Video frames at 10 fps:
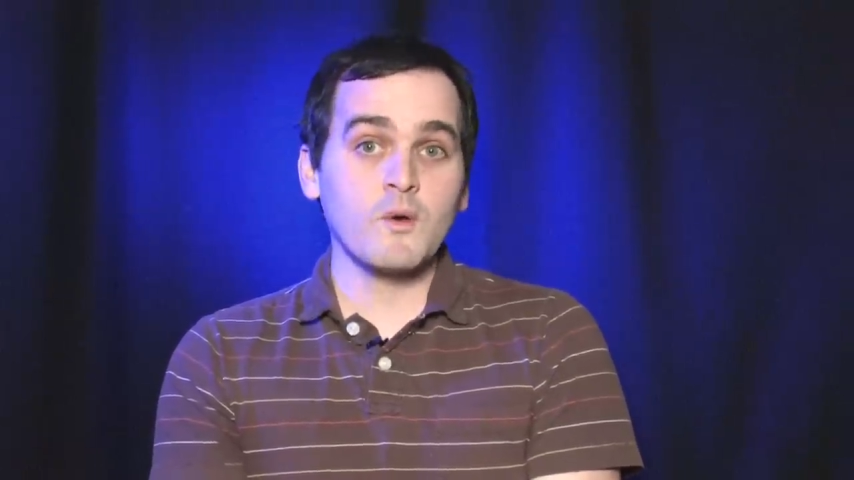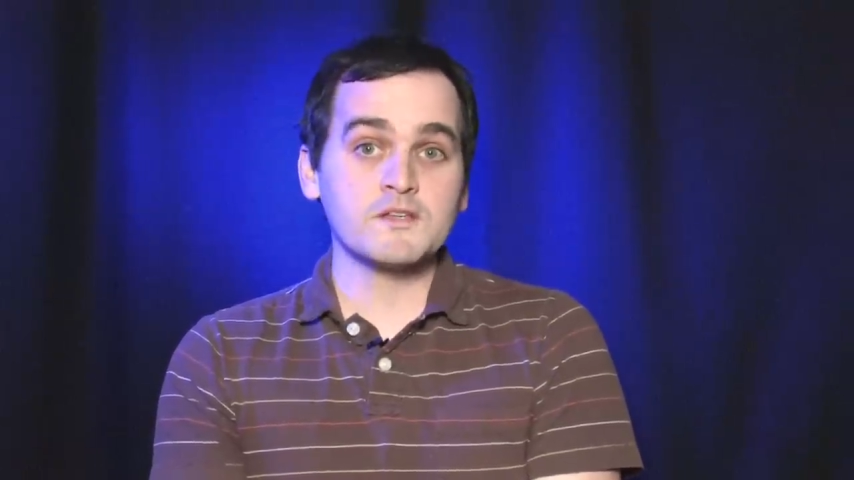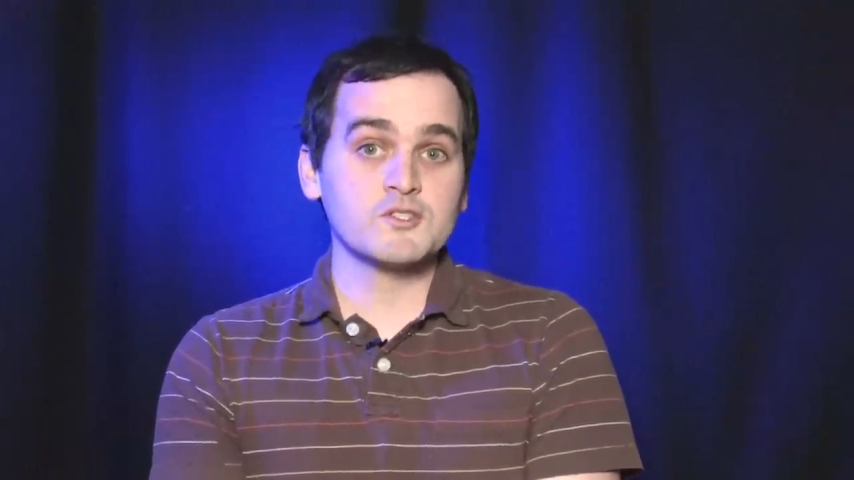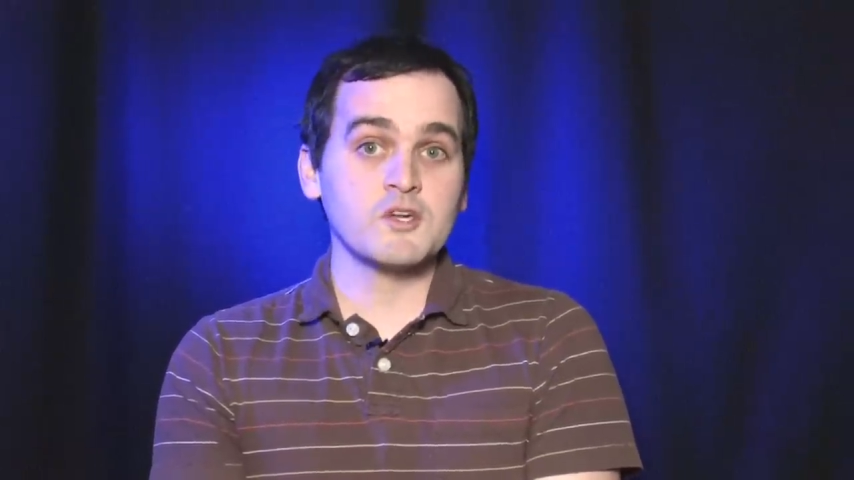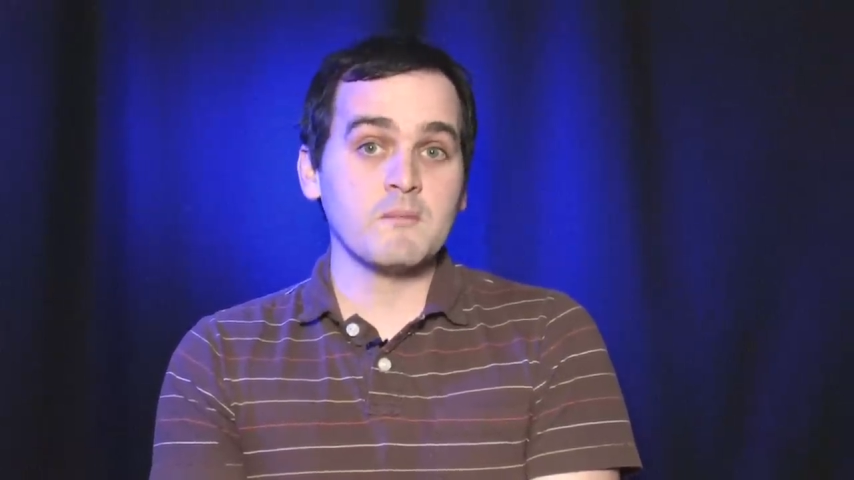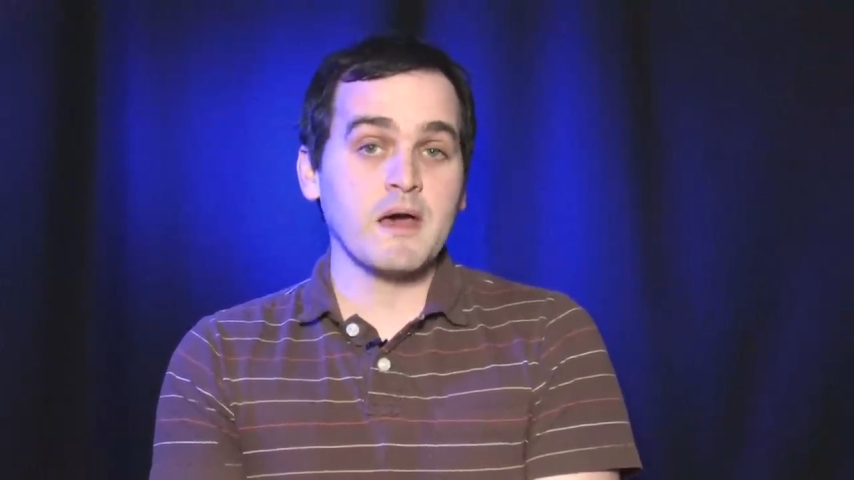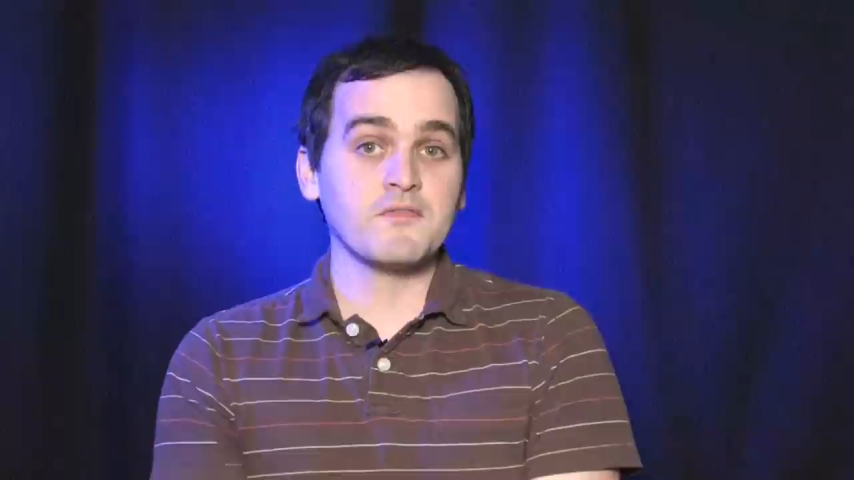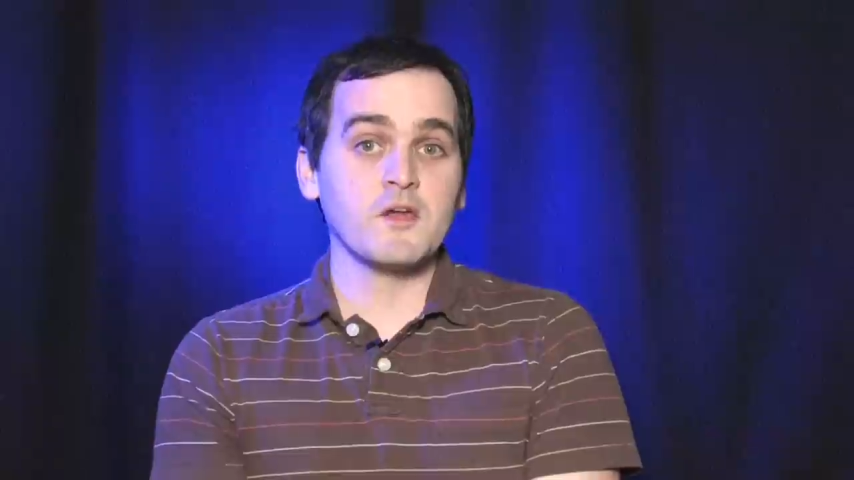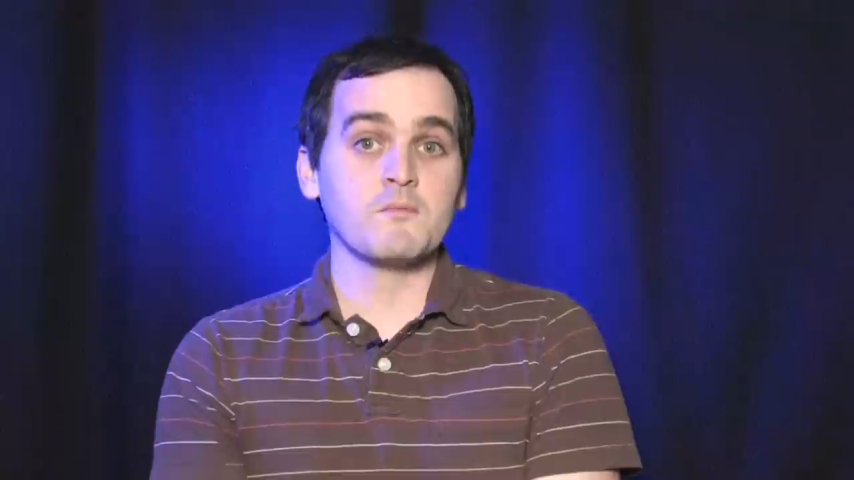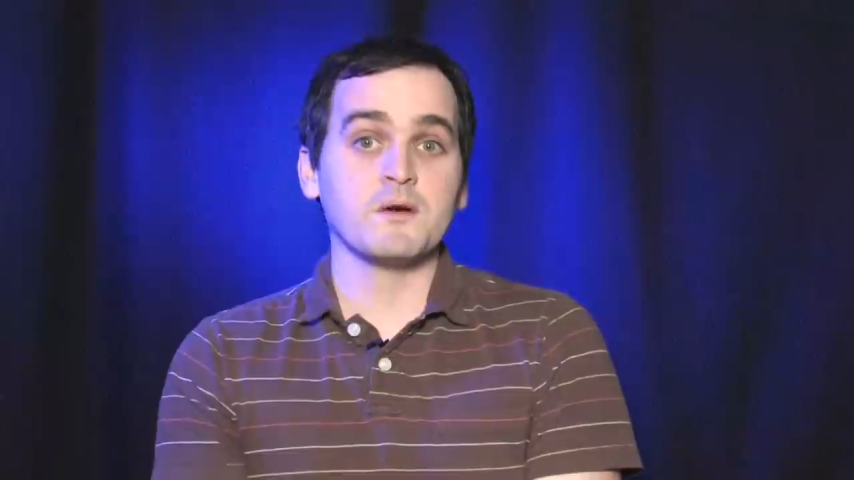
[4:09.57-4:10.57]
question
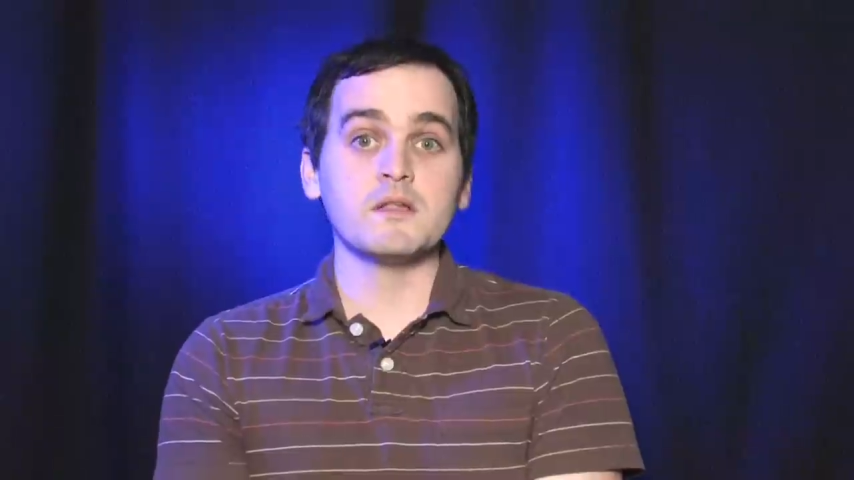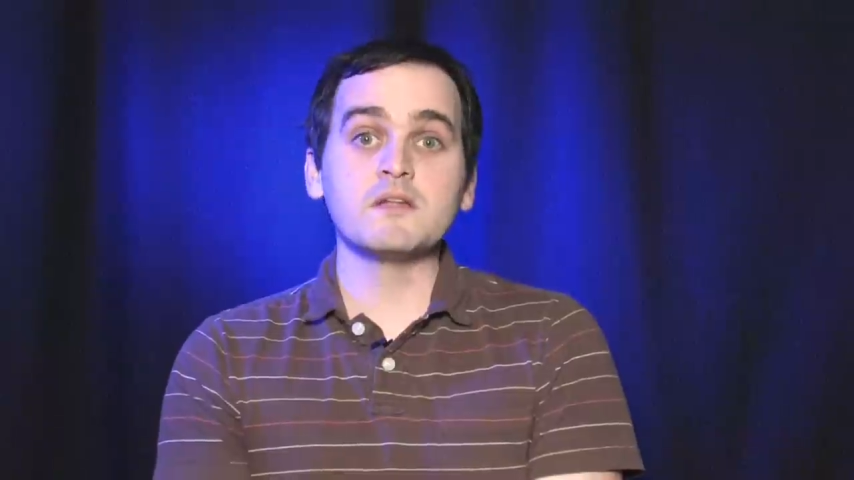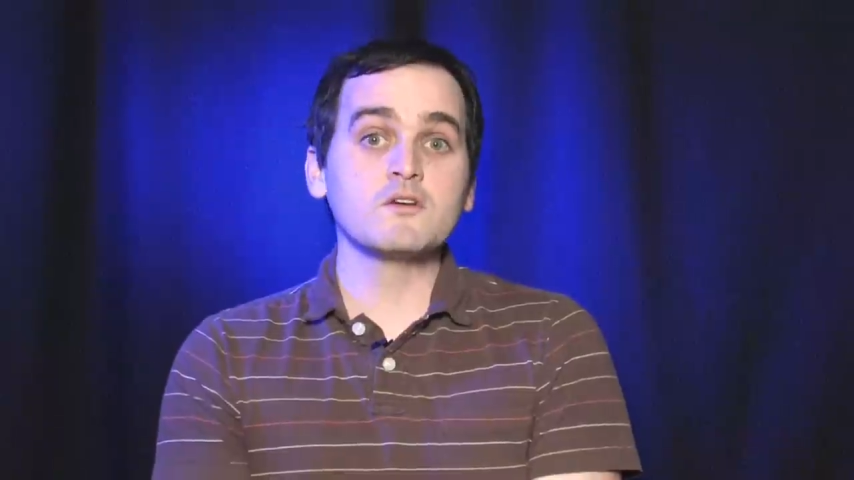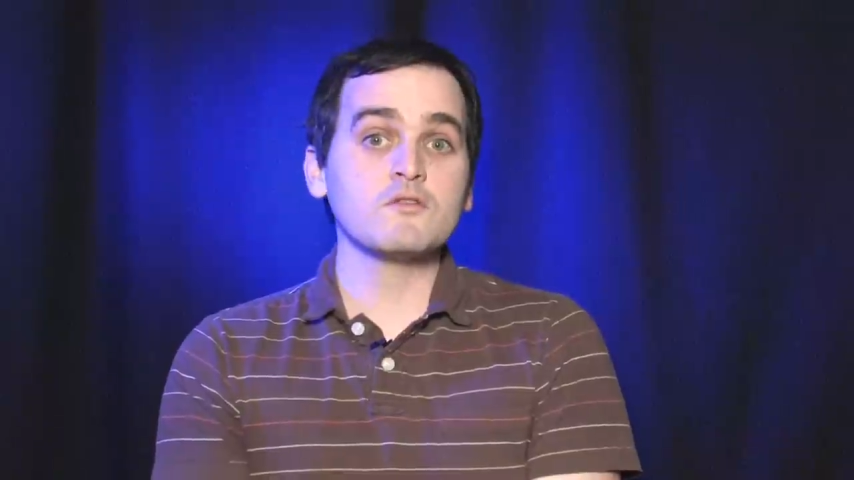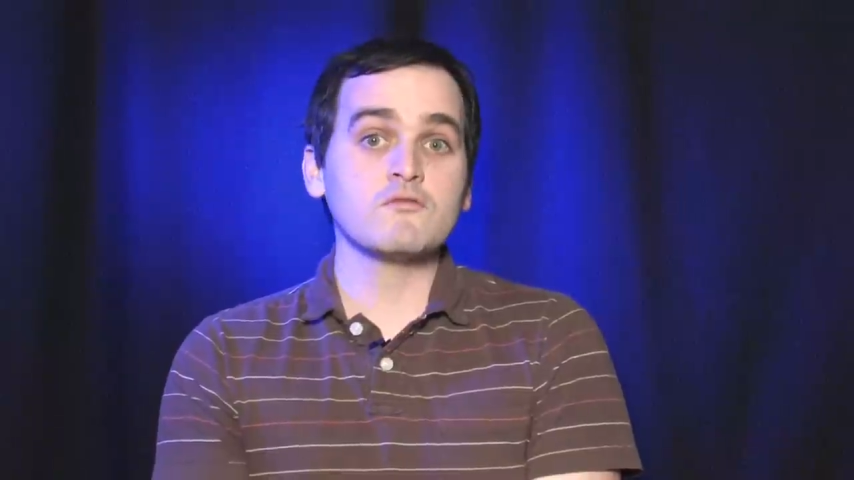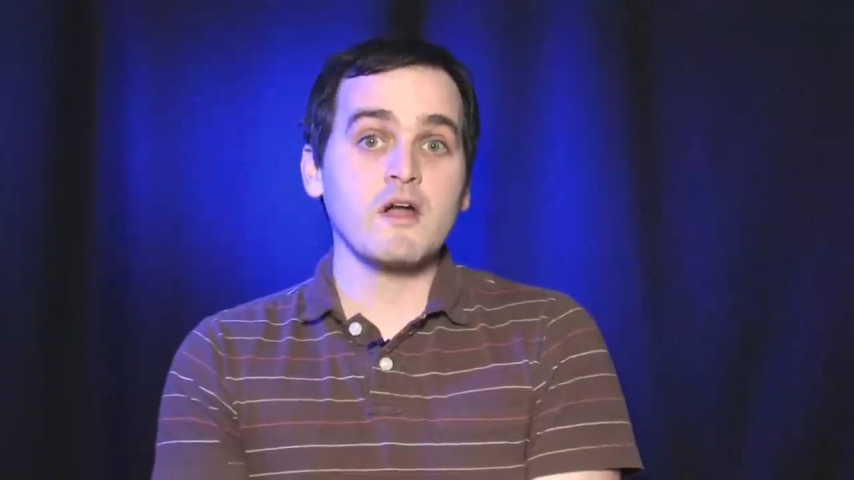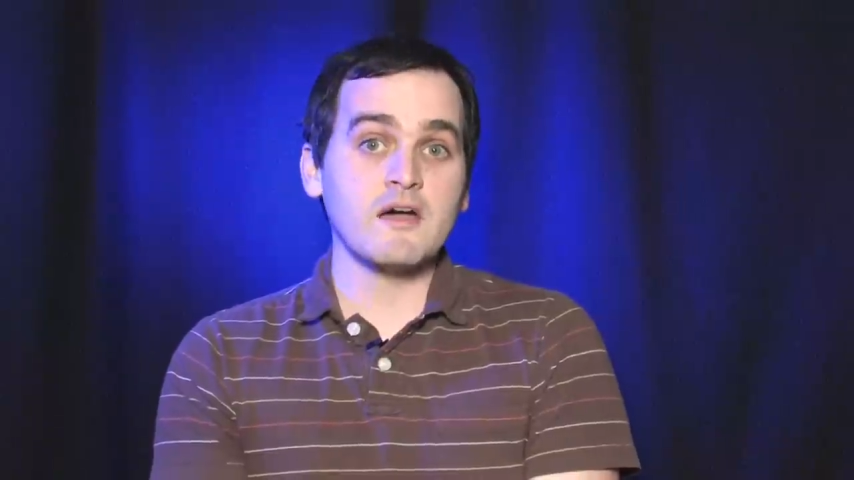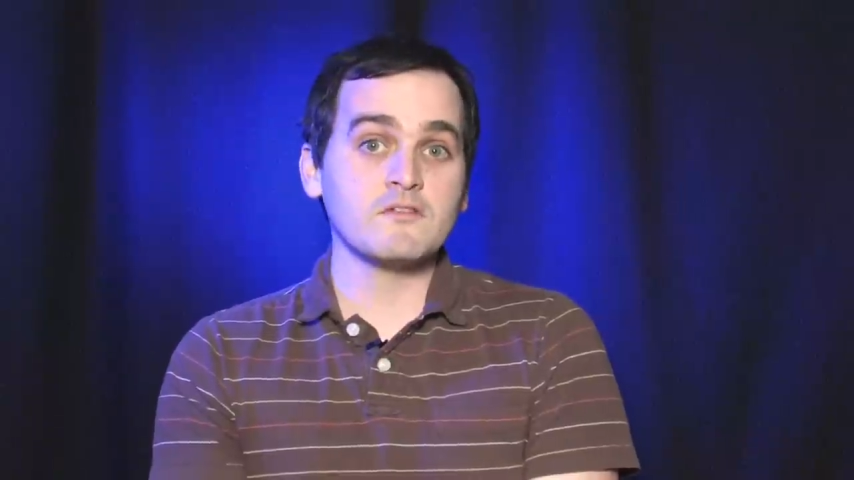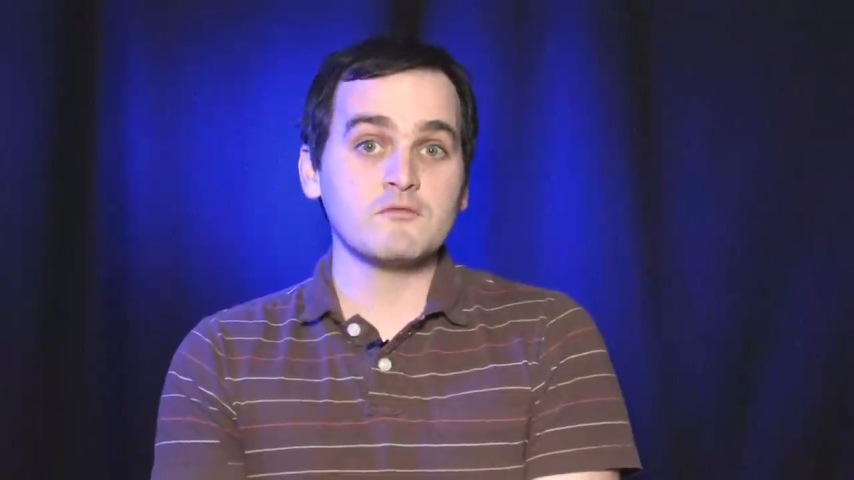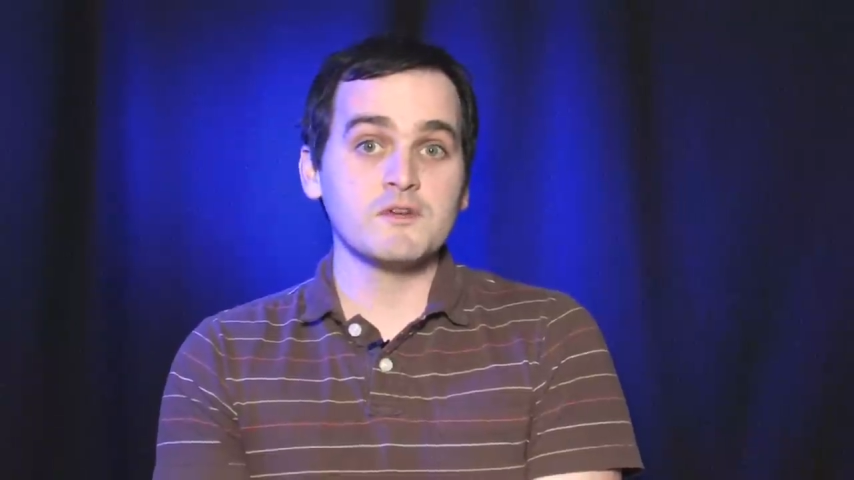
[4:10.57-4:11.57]
about their political
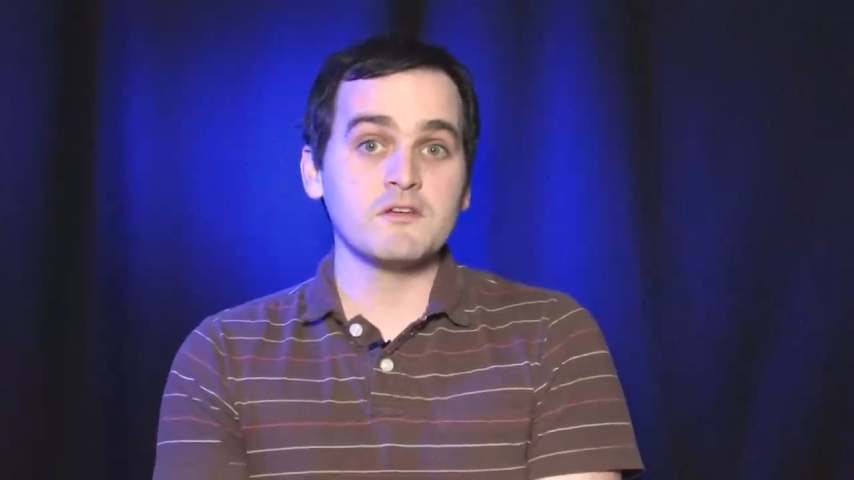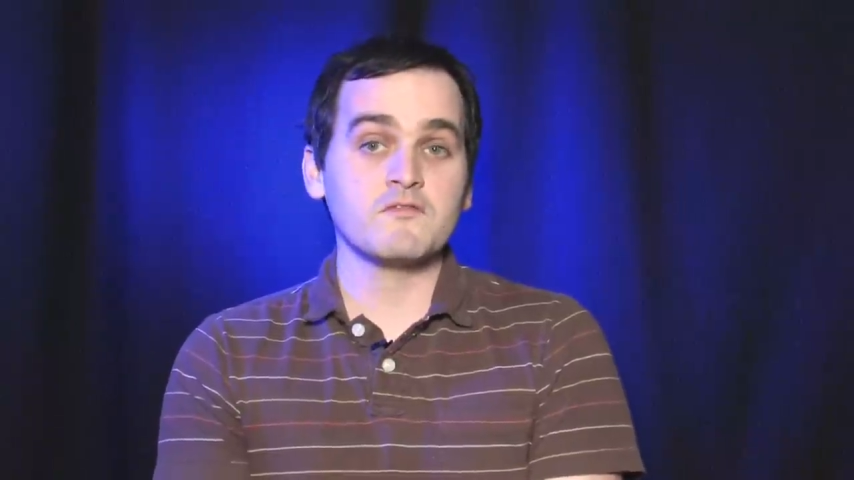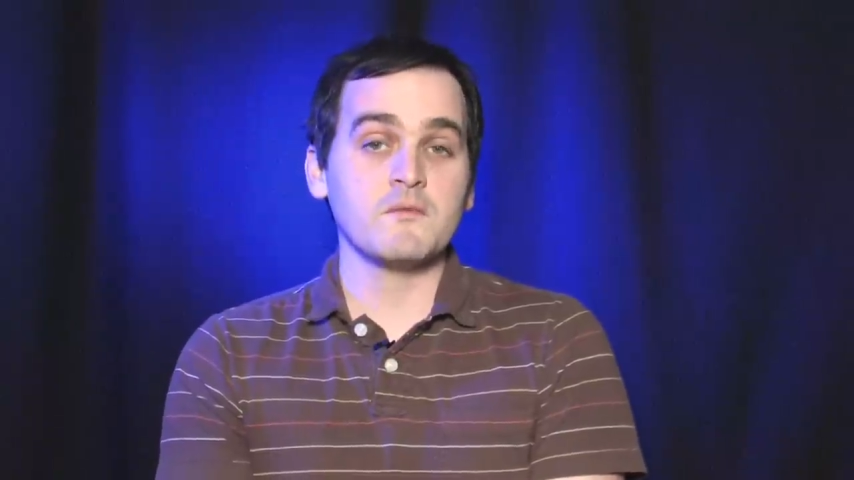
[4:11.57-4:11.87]
rivalry